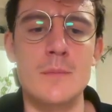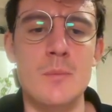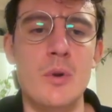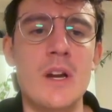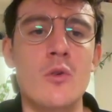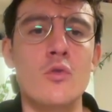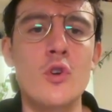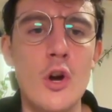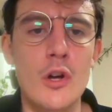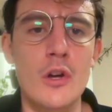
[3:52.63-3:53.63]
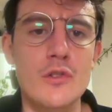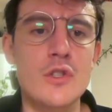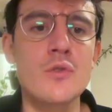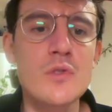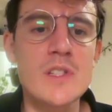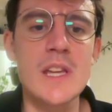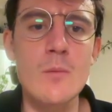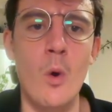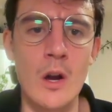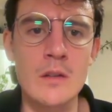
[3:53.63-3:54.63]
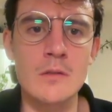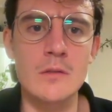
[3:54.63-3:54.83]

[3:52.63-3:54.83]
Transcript: to bring a rook to c1,